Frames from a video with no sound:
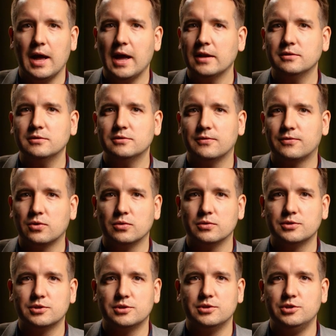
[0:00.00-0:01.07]
and of
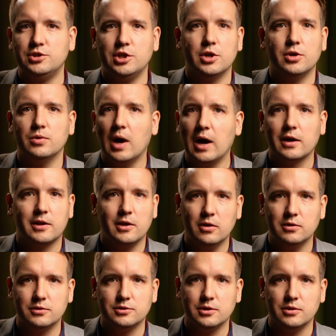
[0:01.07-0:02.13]
course
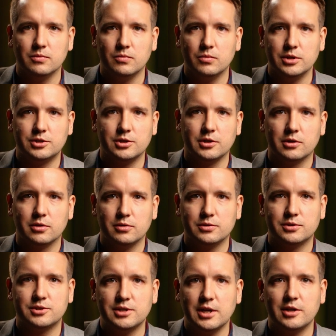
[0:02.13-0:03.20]
geoarchaeology, which
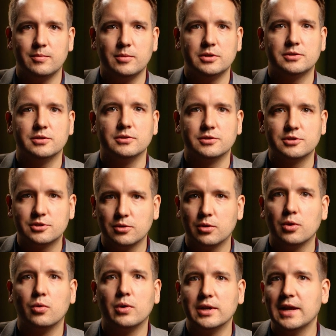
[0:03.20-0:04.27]
includes sediment and
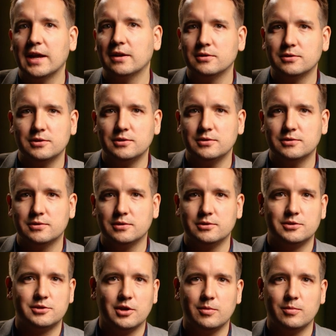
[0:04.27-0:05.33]
soil analyses to
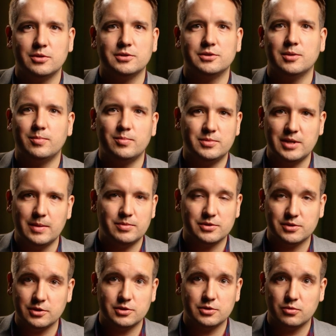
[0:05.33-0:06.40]
determine de
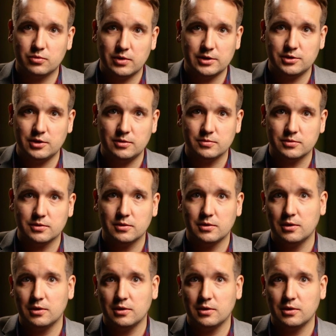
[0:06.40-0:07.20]
depositional regimes.